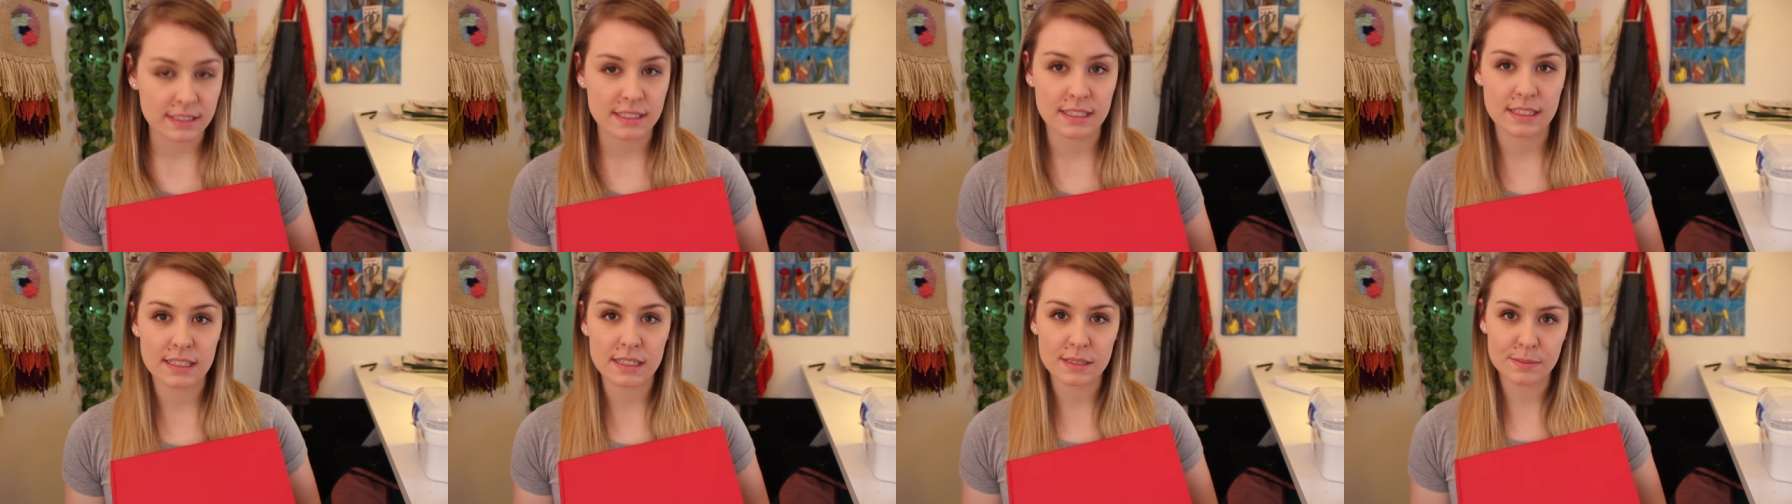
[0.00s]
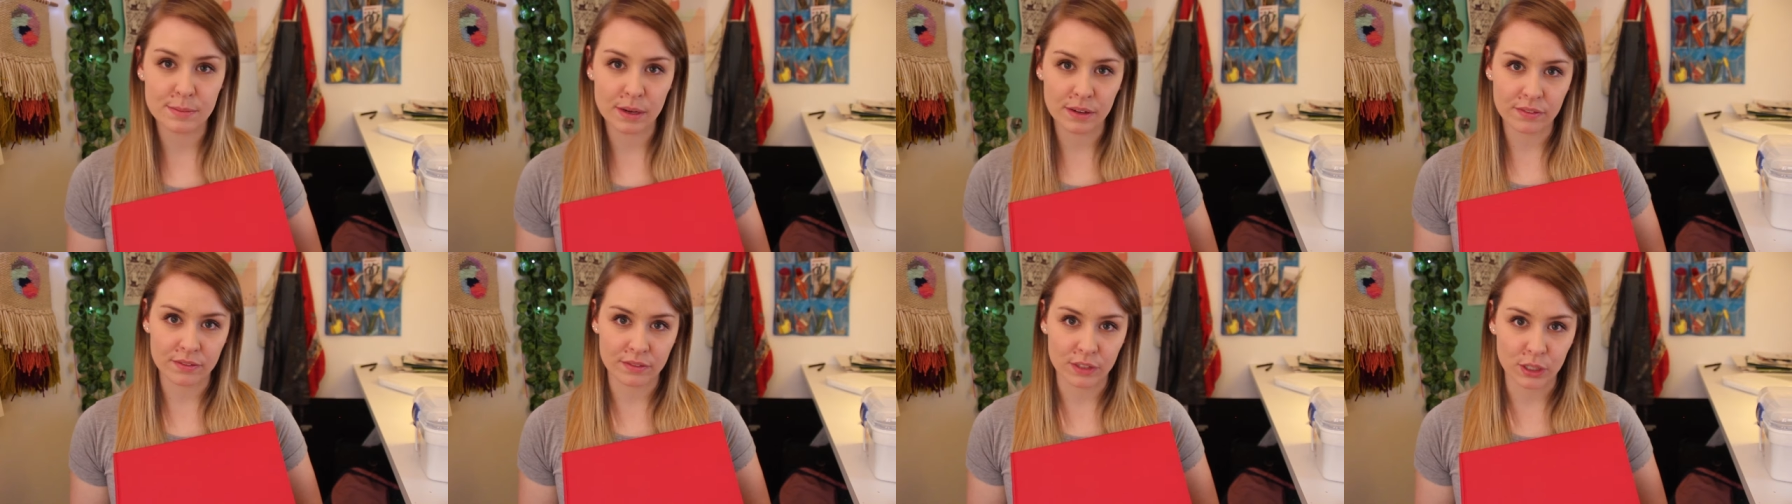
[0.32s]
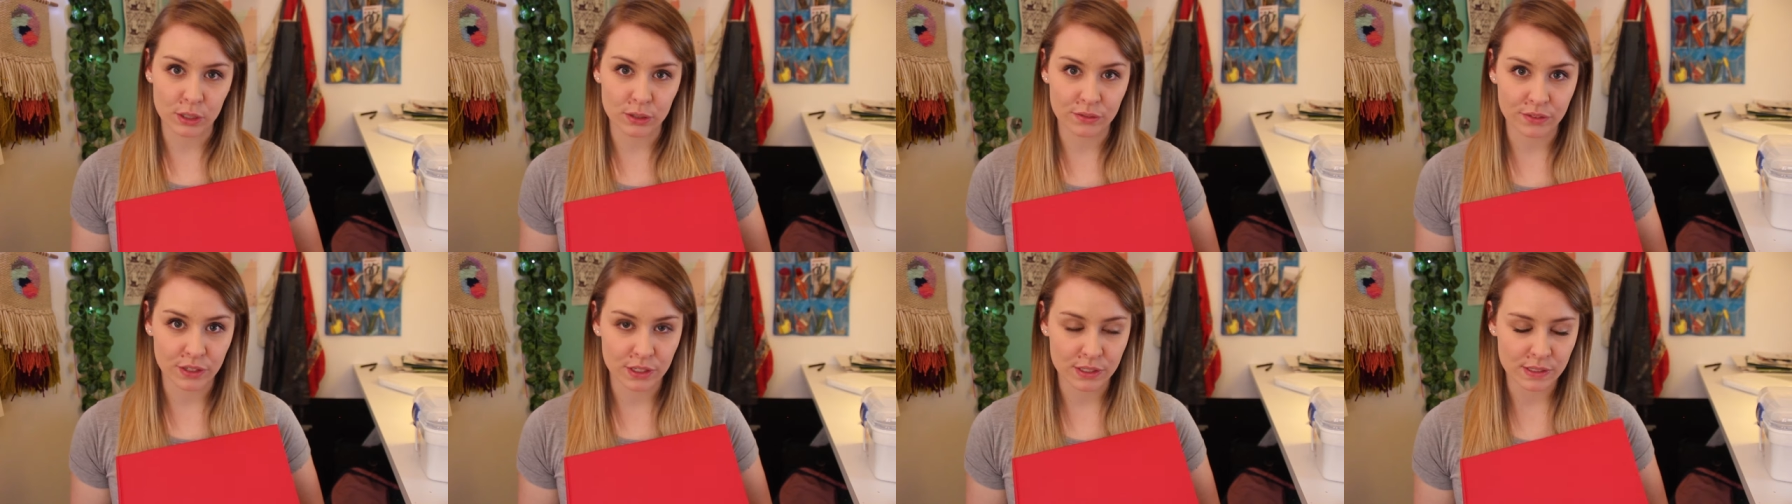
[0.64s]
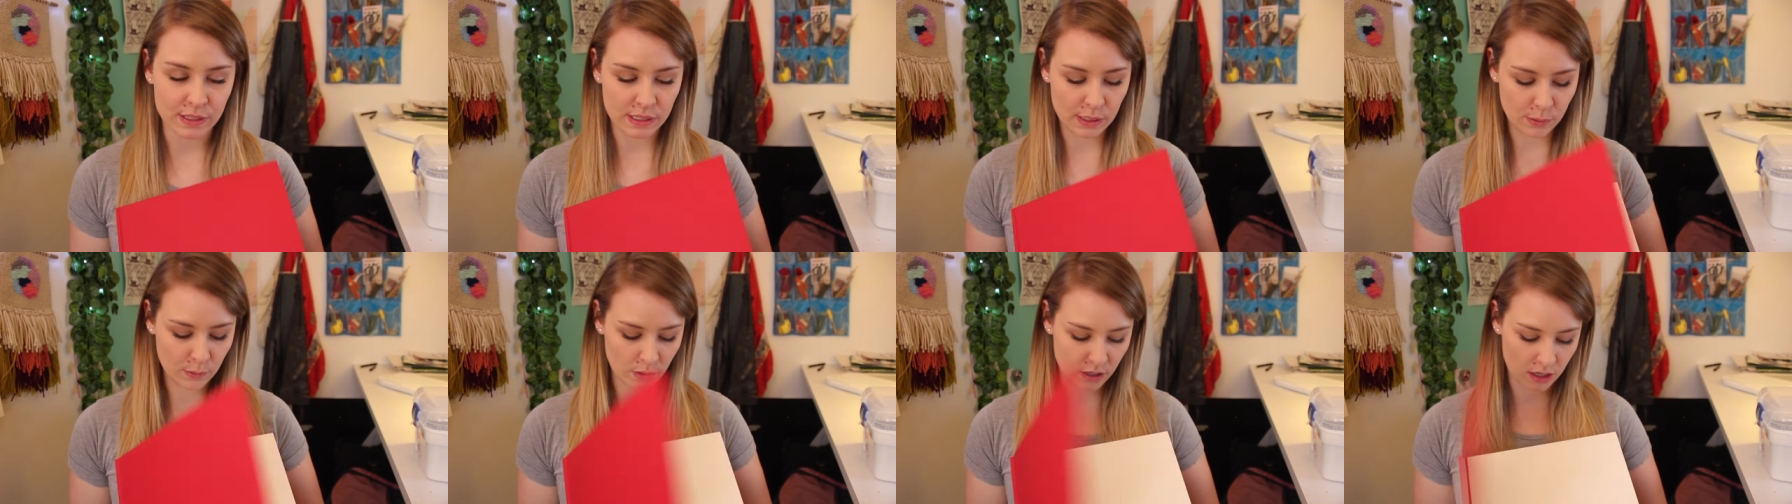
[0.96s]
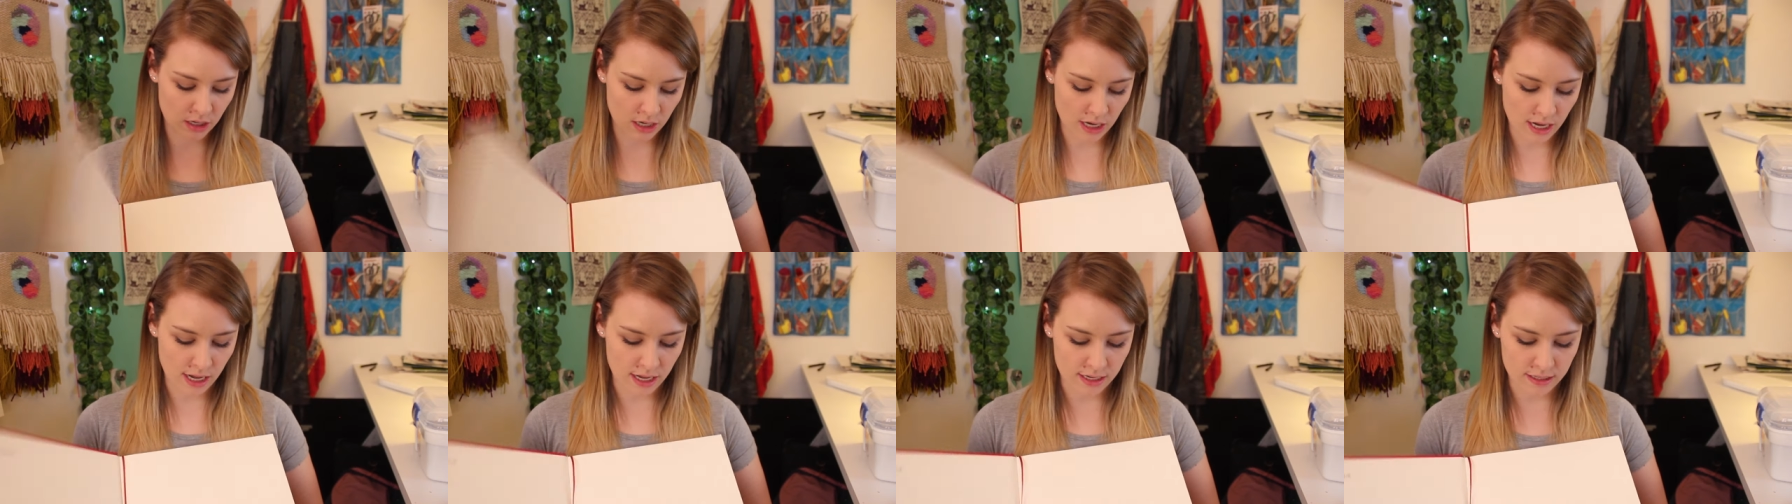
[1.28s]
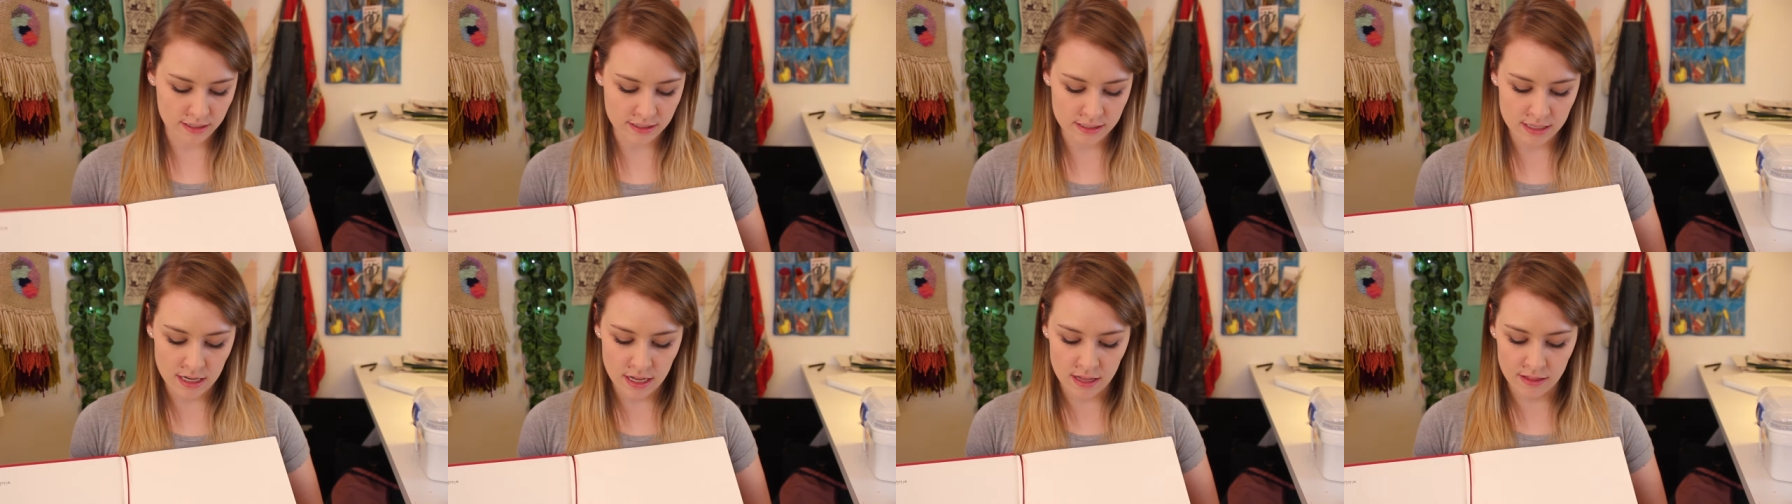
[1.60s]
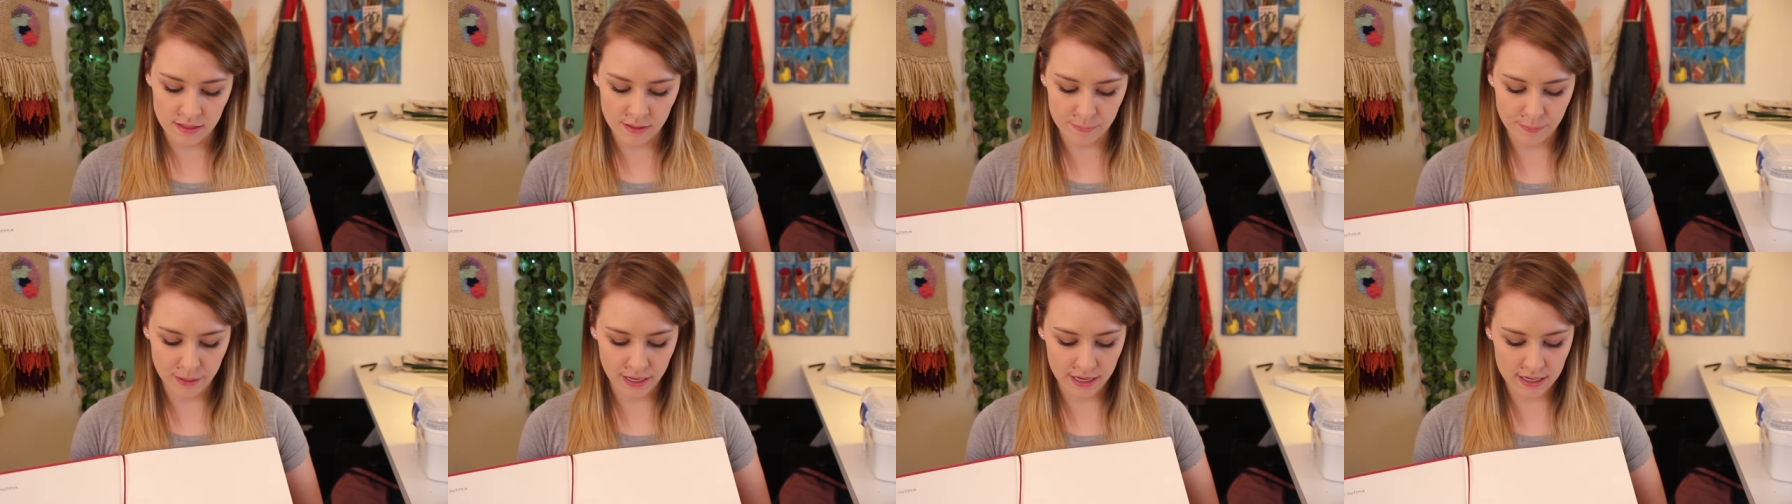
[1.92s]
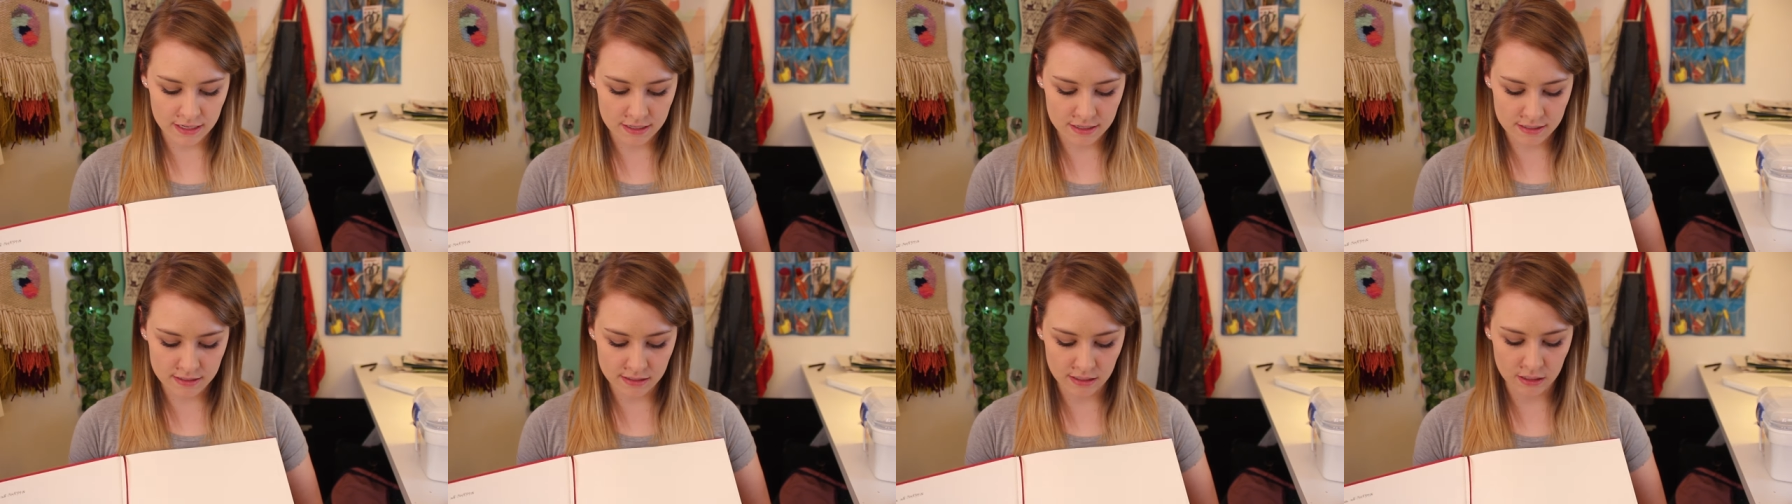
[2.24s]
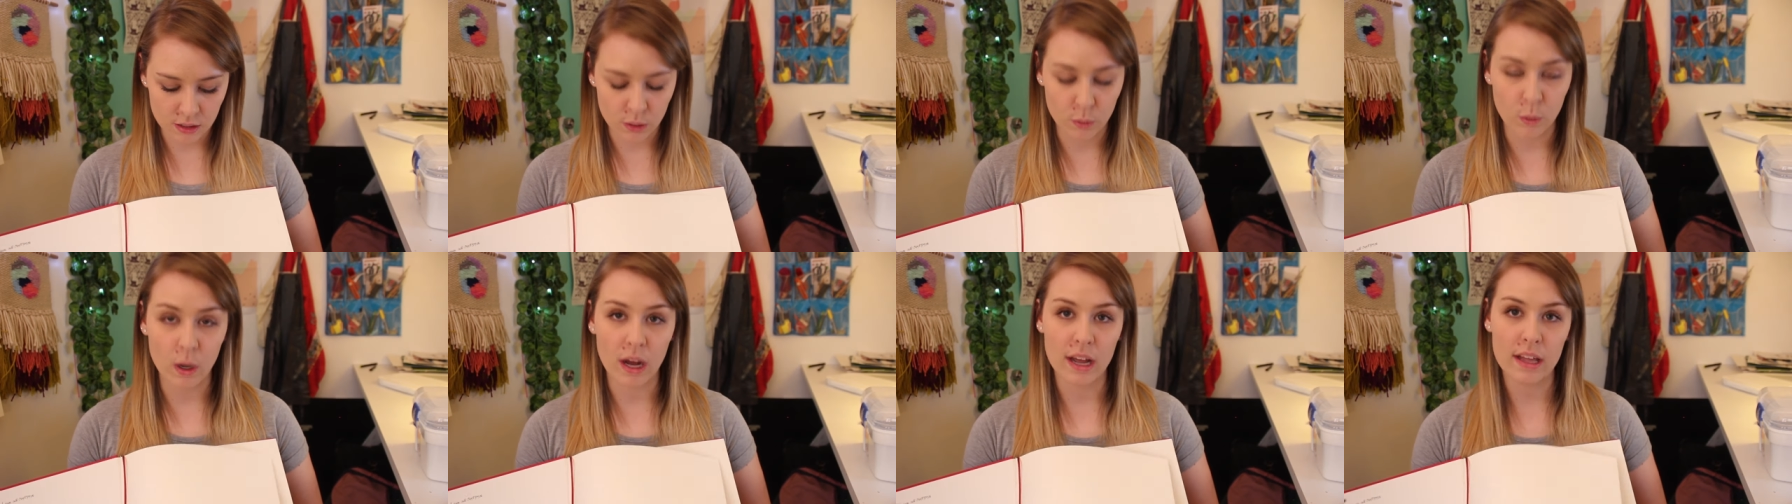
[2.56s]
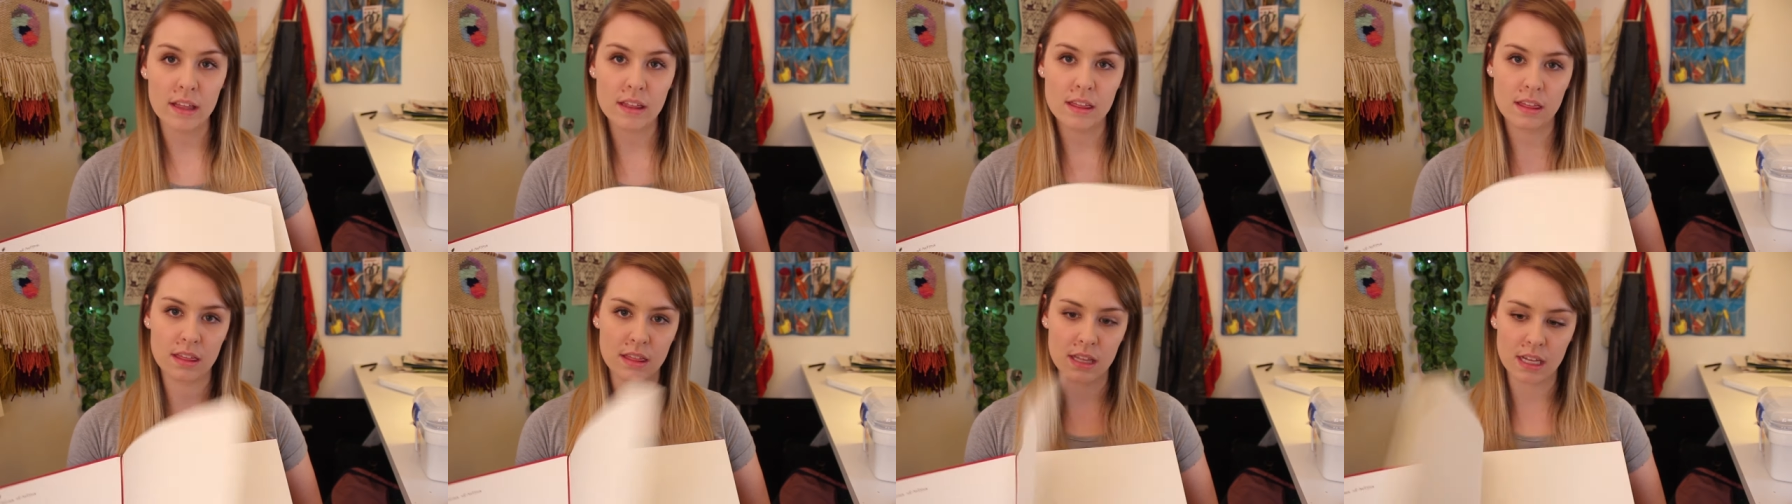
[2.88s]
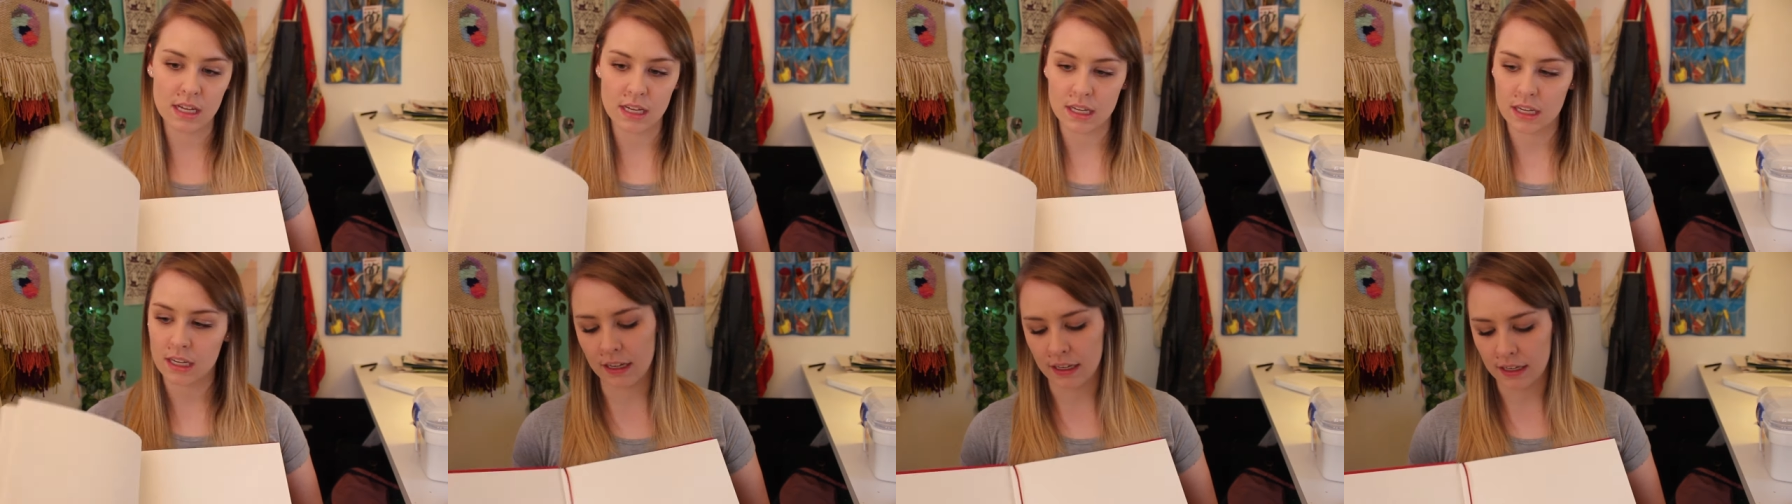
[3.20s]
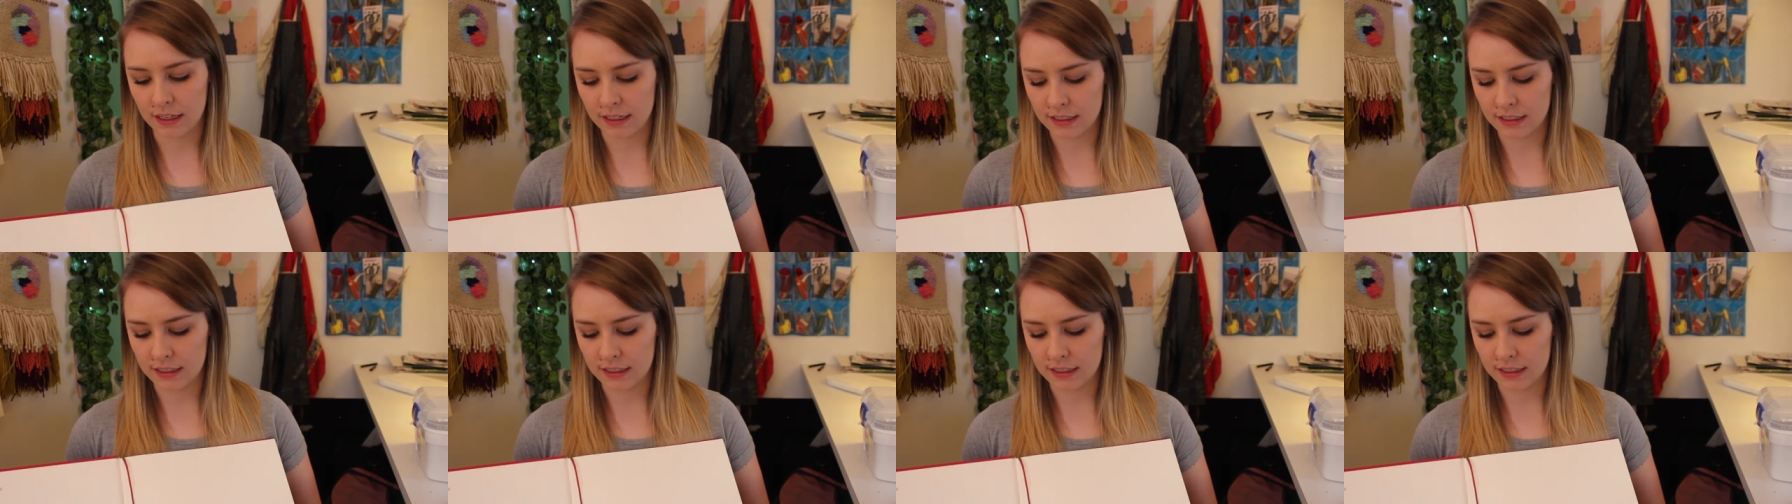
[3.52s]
This is my university one, and the pages are quite thick.